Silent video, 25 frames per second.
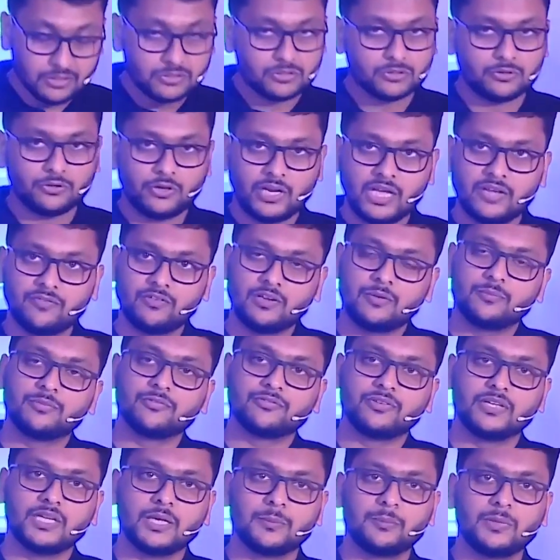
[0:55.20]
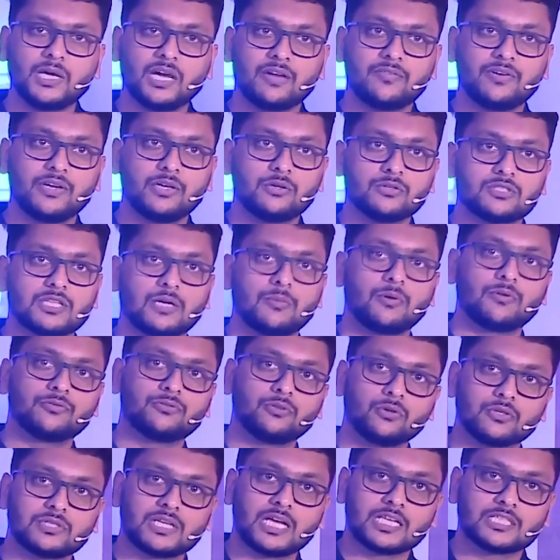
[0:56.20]
So today we'll deep dive into some of
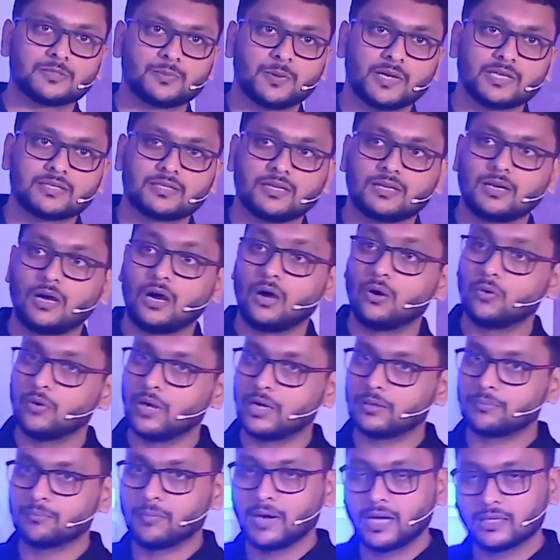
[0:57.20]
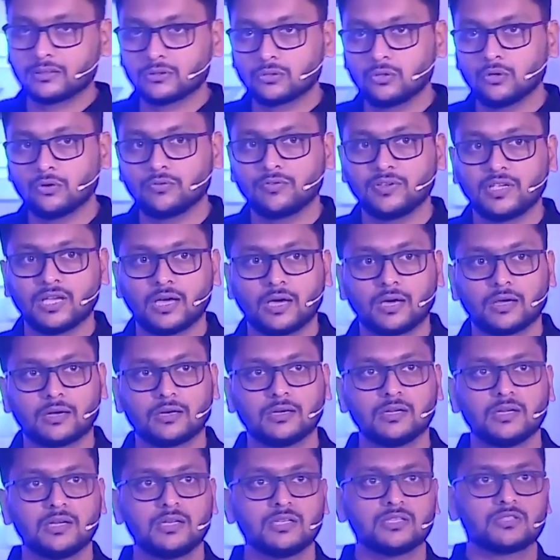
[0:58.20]
those aspects and how at MathCo we
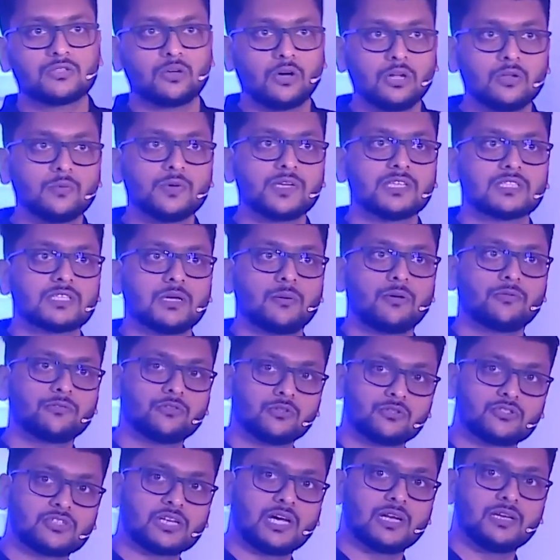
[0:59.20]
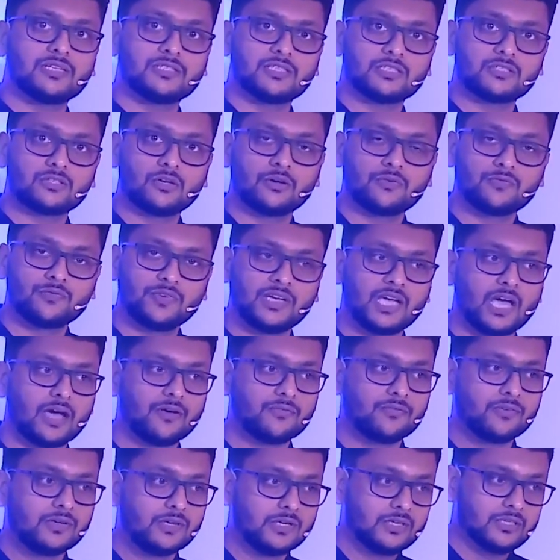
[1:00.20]
are solving some of those challenges, or we
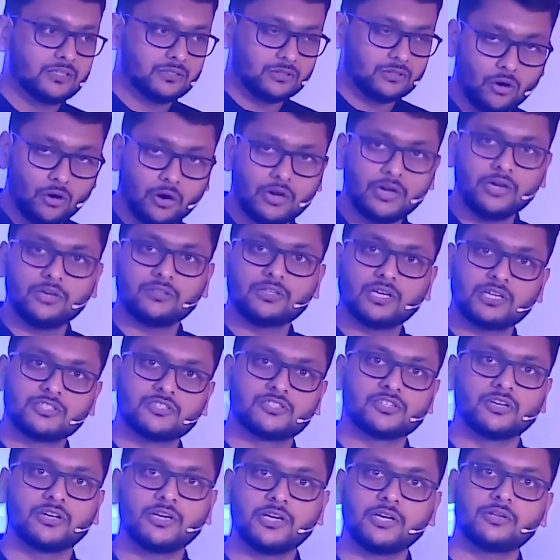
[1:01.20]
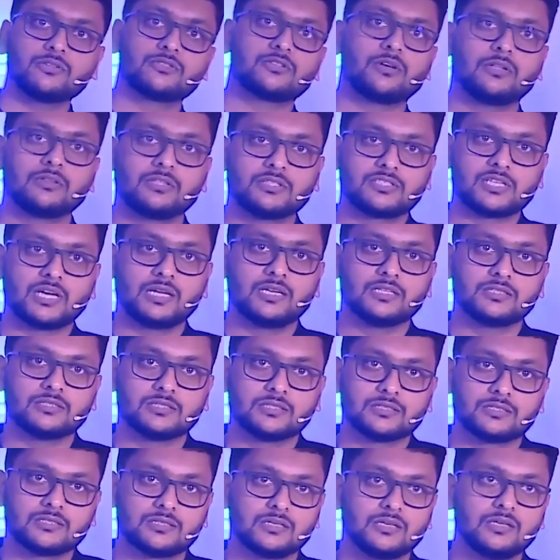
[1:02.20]
have gone into that journey to solve the
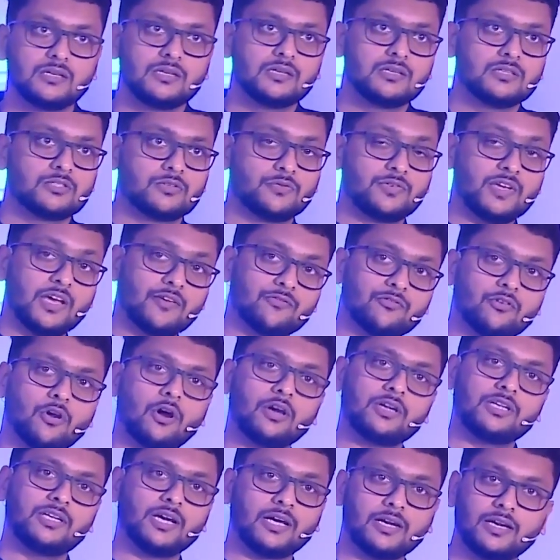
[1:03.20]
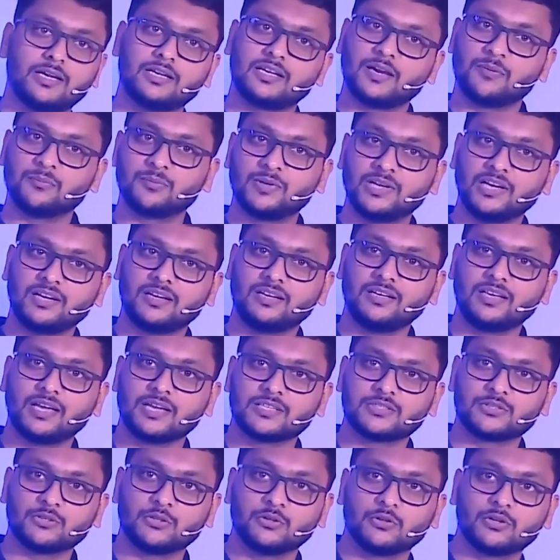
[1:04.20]
challenges. So we have not done it completely,
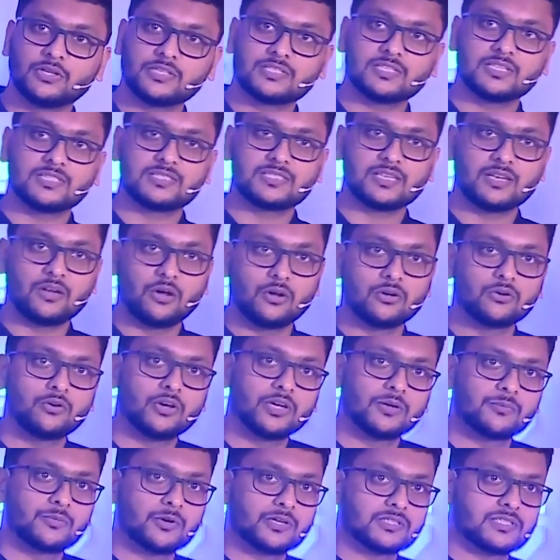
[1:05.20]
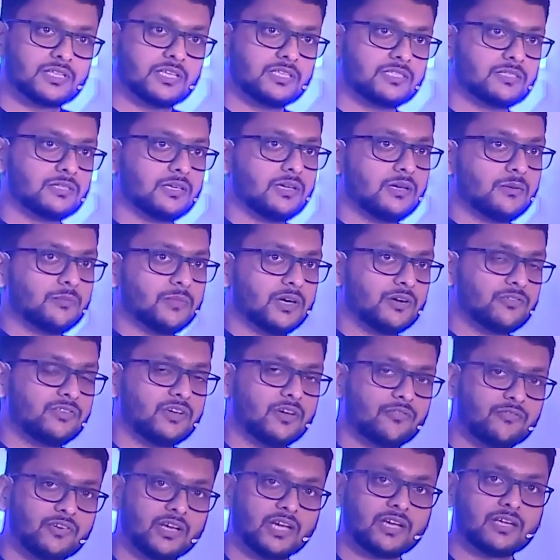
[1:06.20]
as you know, it's an ongoing process, but we
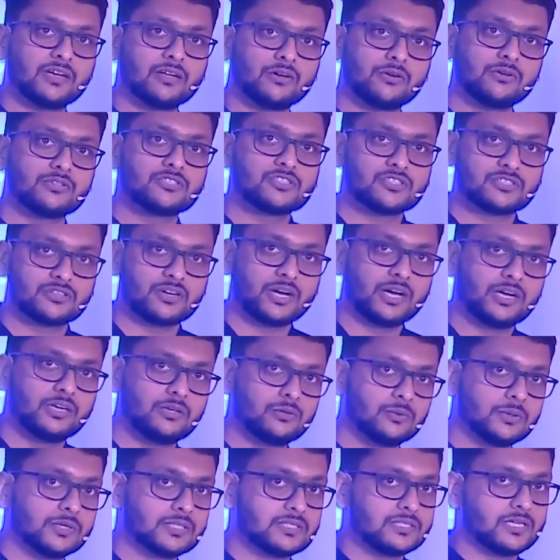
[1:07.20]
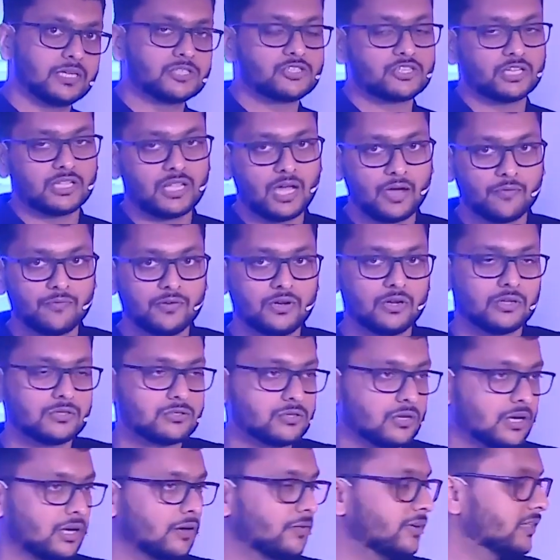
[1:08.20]
have taken a good stride towards that. Shadab will
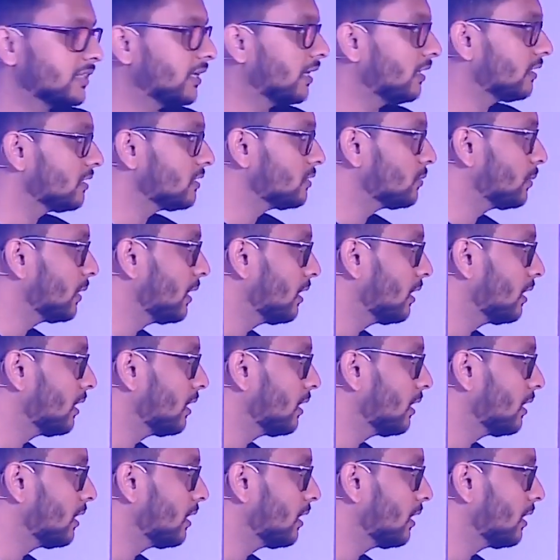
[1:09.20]
also cover that as